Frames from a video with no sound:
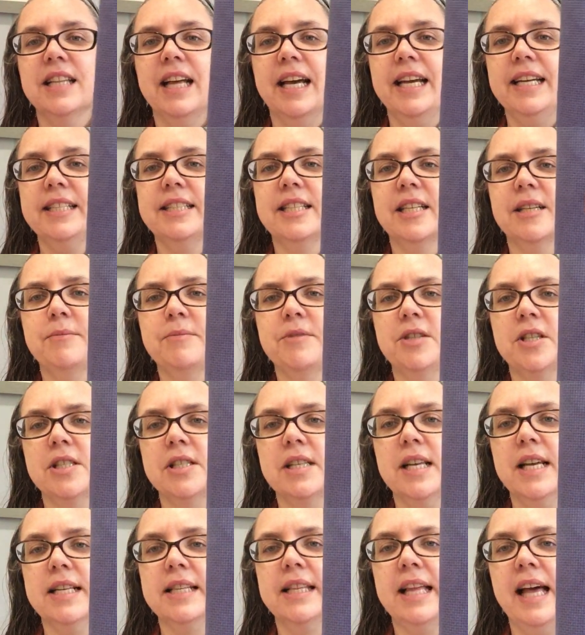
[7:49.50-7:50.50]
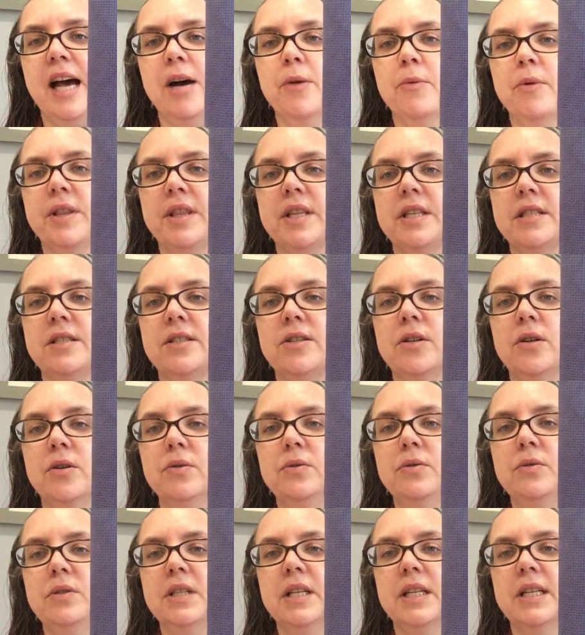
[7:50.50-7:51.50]
of liked him just like that with his
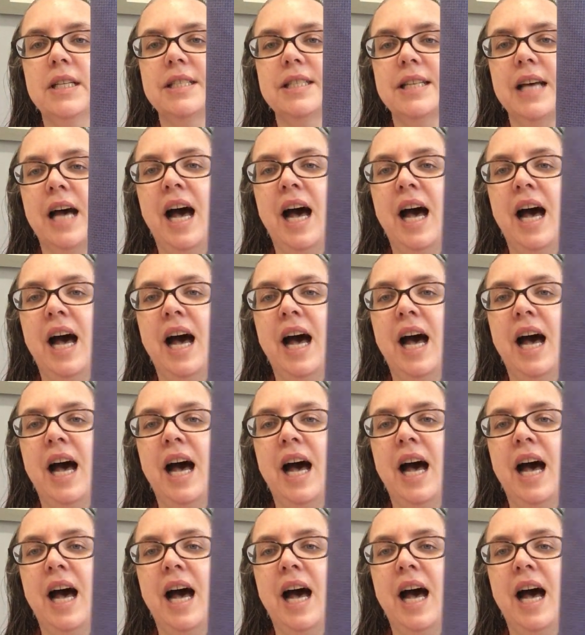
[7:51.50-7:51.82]
nose and his